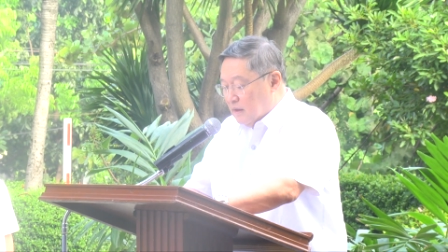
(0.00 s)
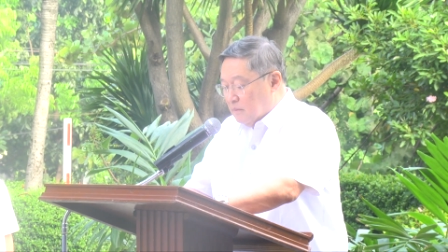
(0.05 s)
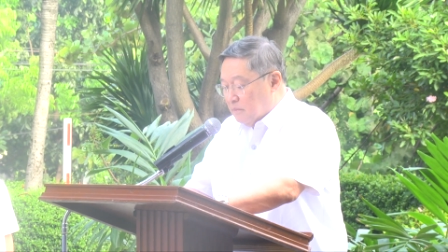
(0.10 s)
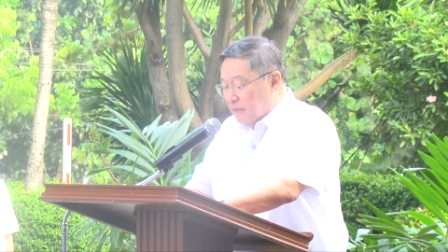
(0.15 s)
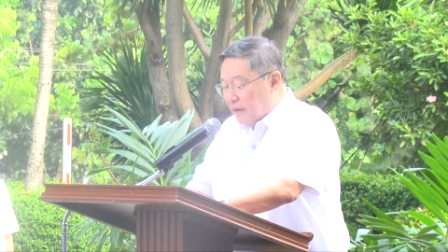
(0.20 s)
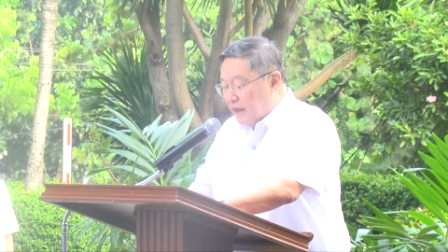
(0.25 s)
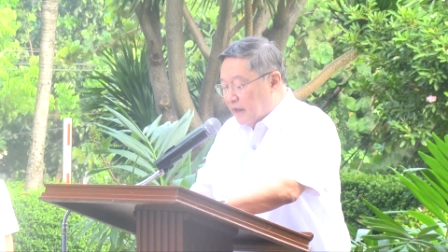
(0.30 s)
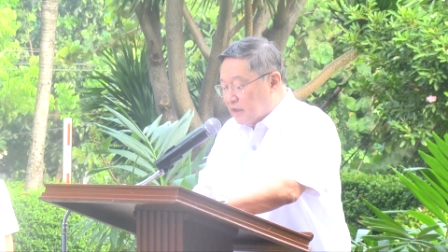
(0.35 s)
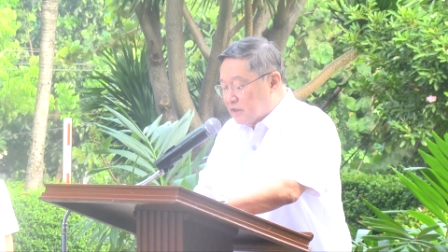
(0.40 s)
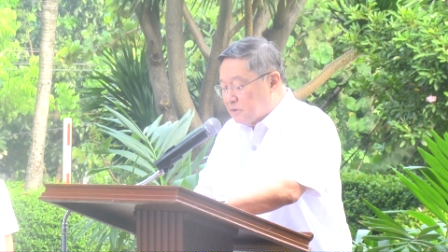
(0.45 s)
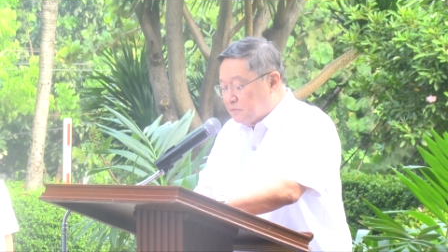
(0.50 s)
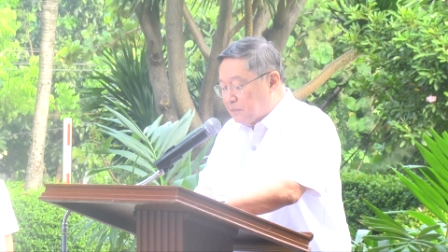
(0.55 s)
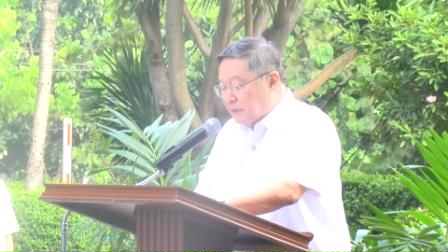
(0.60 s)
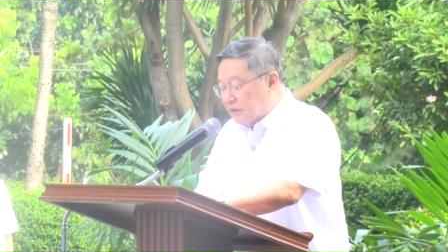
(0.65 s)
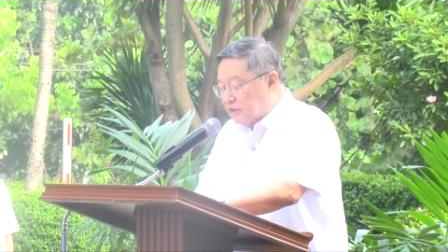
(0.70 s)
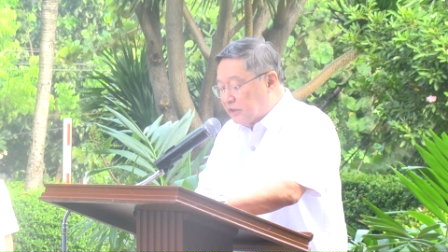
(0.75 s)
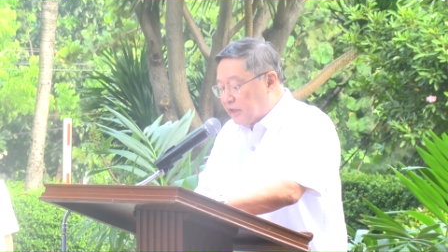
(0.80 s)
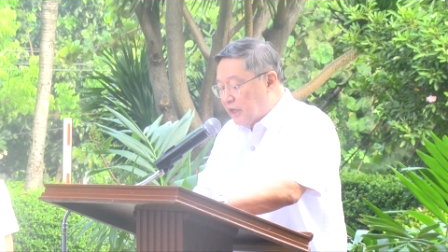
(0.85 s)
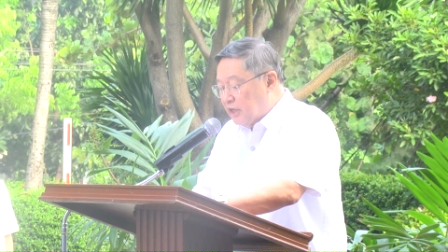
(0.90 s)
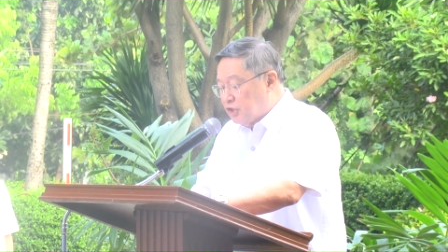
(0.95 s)
My
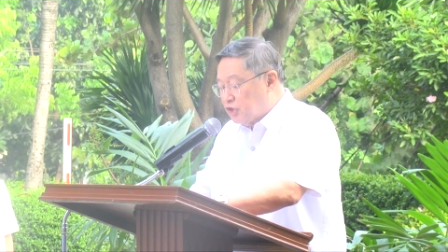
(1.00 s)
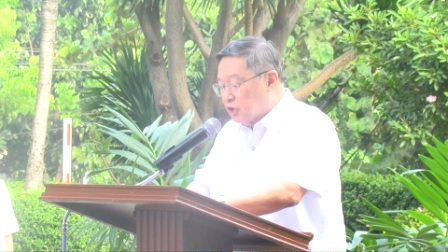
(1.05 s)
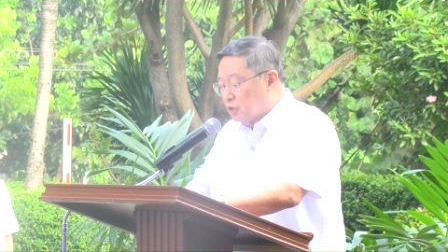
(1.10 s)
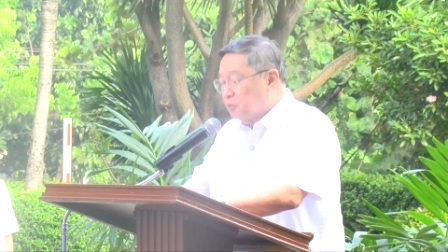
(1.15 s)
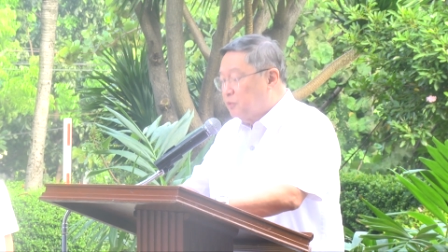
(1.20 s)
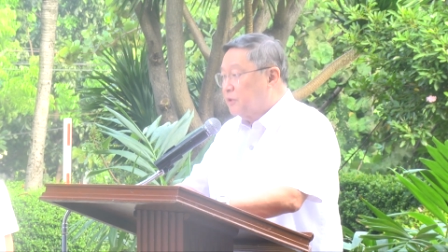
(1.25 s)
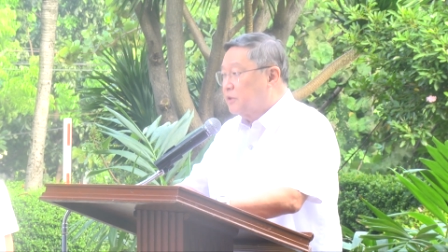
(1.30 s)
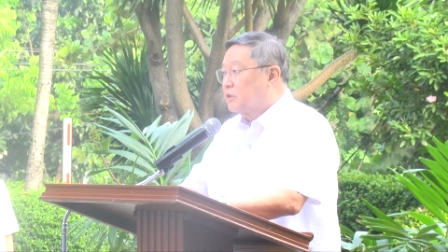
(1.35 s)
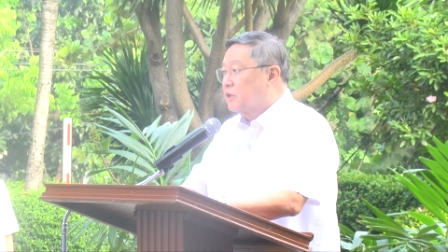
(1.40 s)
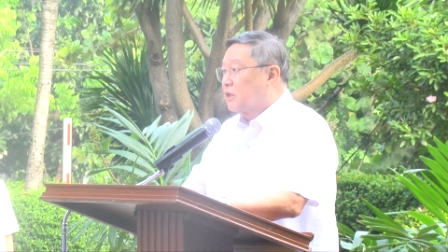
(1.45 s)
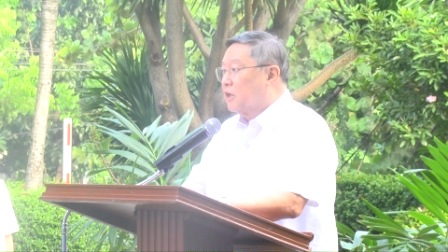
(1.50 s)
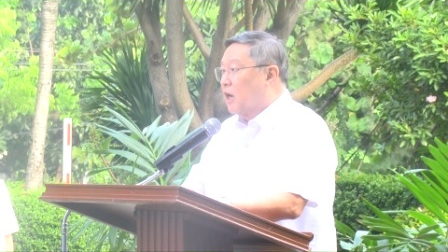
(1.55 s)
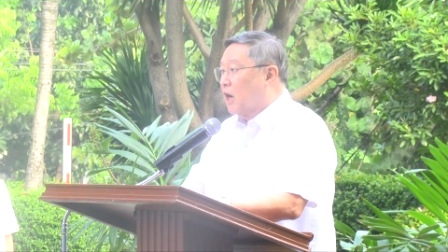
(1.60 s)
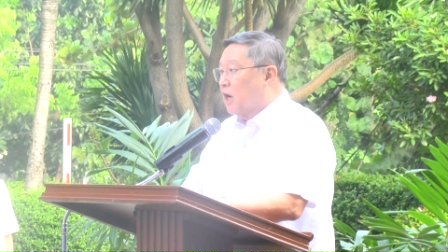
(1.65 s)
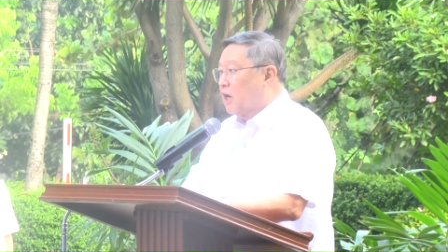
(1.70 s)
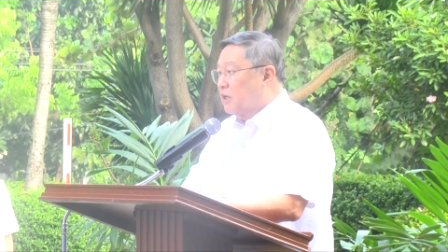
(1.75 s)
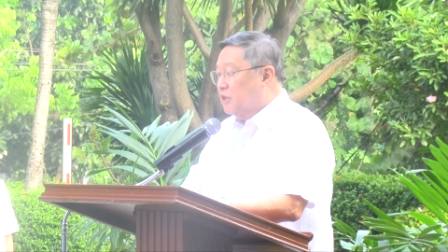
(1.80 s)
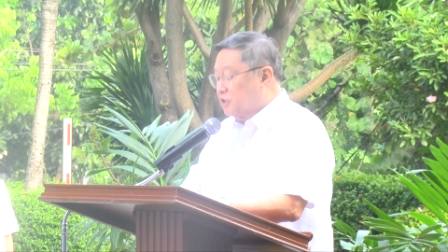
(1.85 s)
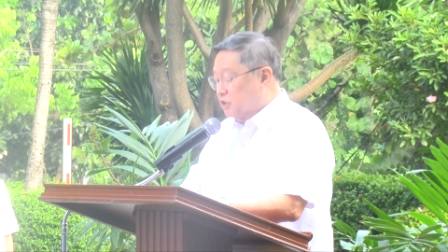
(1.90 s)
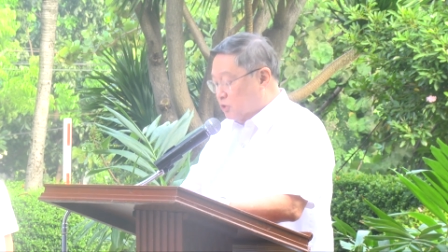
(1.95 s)
expectation with
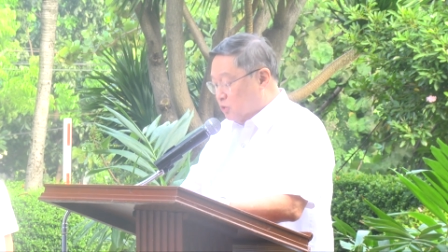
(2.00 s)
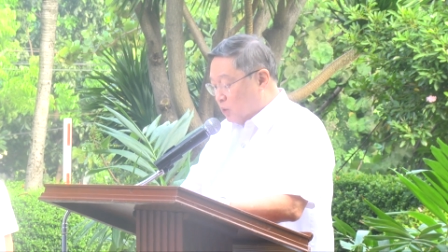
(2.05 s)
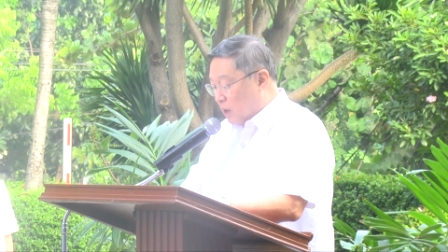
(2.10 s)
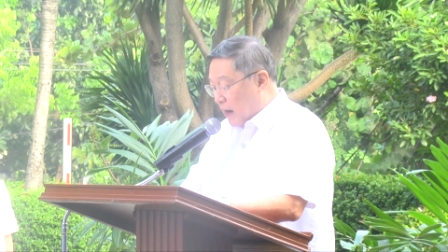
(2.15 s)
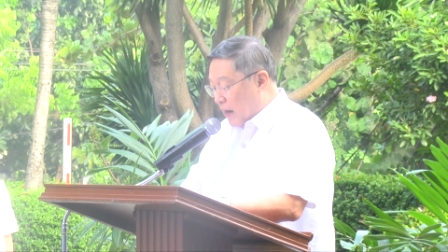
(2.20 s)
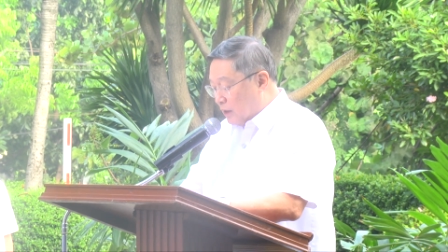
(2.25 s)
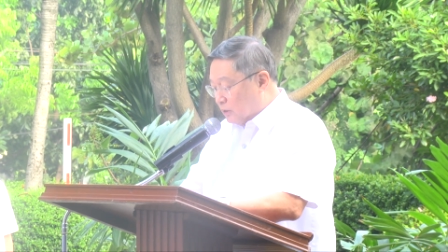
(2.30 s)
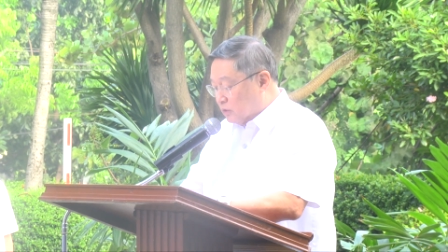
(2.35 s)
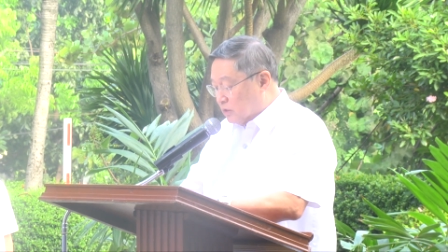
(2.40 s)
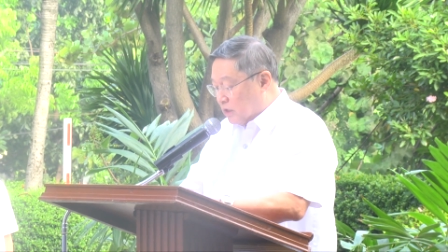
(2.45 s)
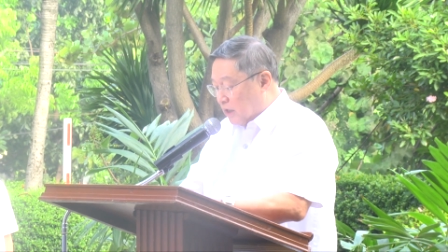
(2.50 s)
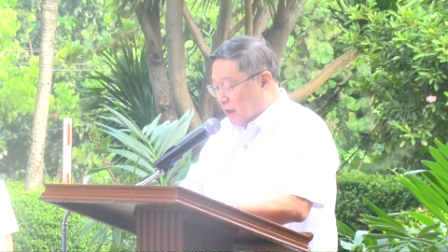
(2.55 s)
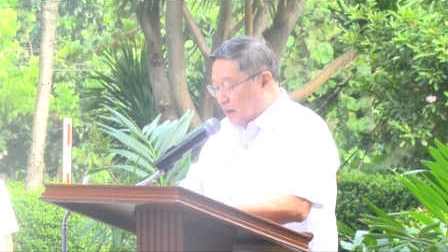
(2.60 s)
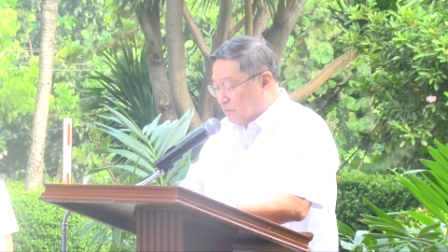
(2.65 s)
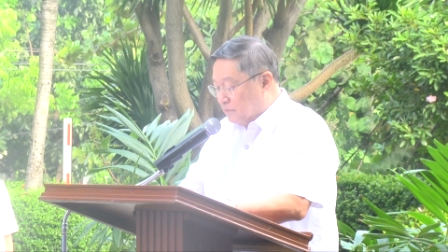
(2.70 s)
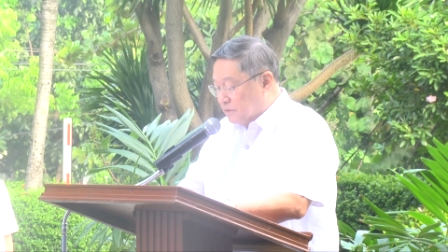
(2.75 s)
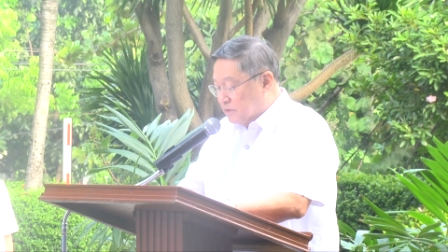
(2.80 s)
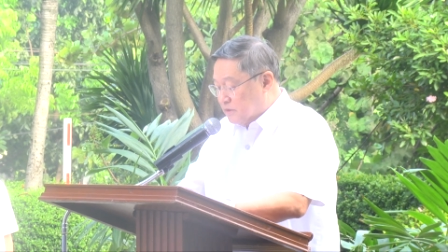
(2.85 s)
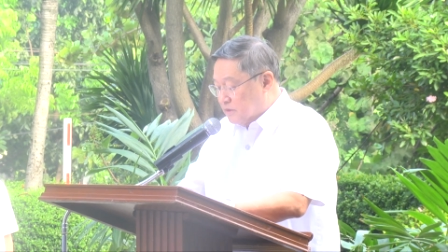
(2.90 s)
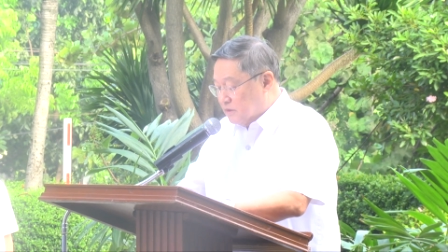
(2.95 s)
regards to
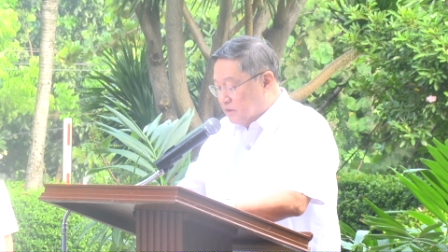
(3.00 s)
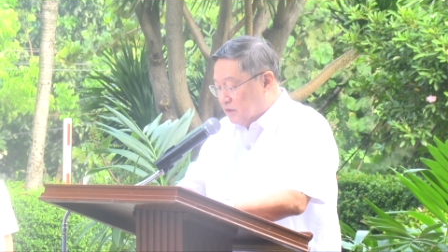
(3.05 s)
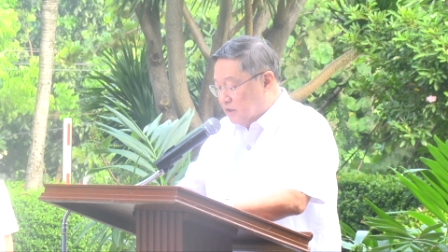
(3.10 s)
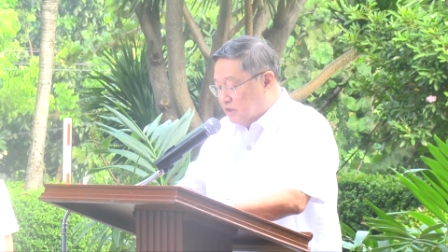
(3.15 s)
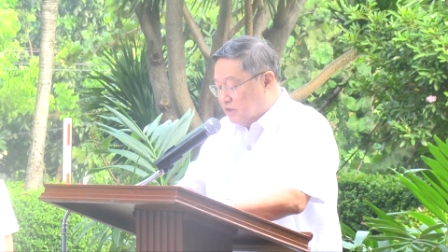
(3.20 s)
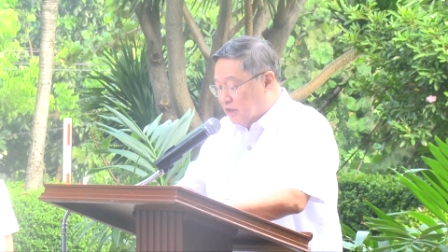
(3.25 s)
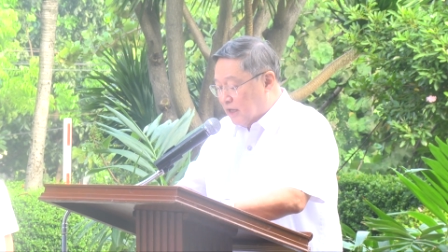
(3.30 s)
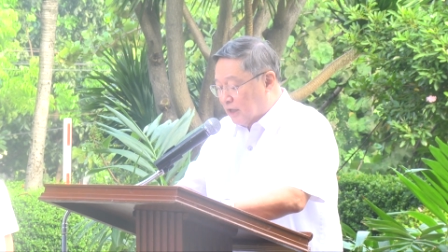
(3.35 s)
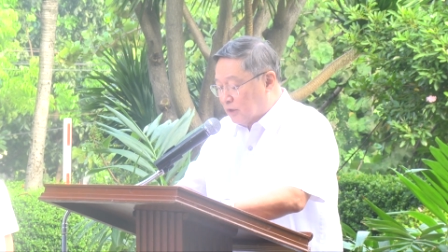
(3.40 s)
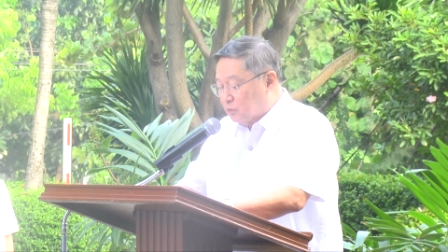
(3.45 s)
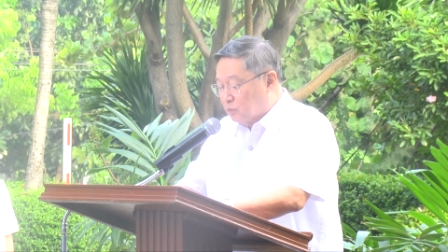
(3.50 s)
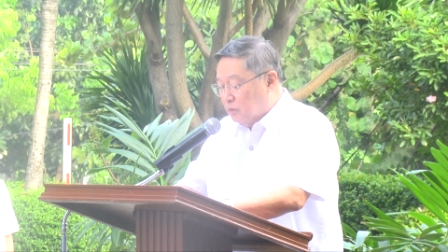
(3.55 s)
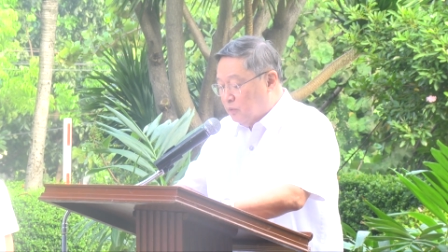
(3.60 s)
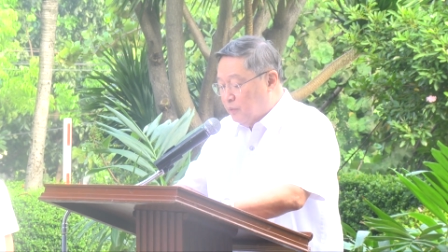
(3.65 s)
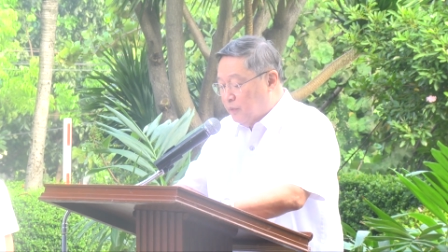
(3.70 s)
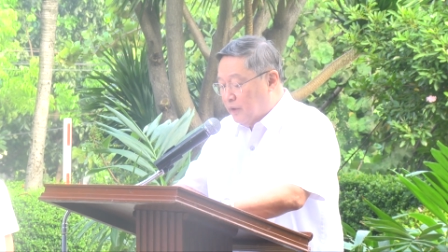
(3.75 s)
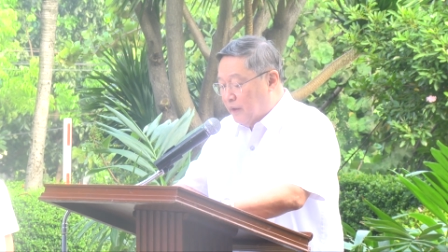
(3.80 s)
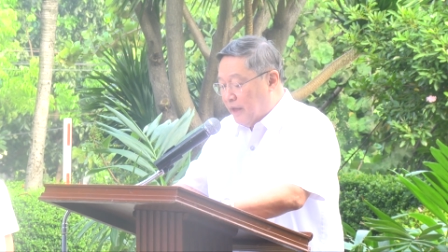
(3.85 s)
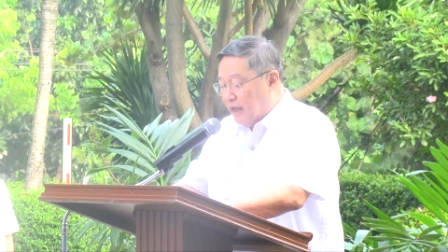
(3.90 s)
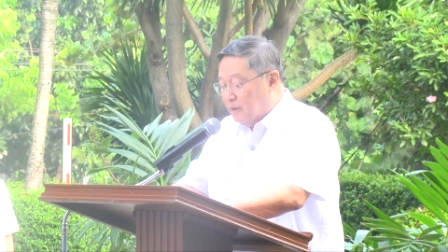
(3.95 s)
outcomes is that we
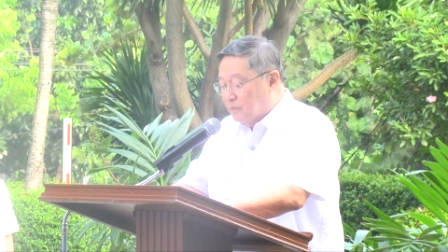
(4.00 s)
will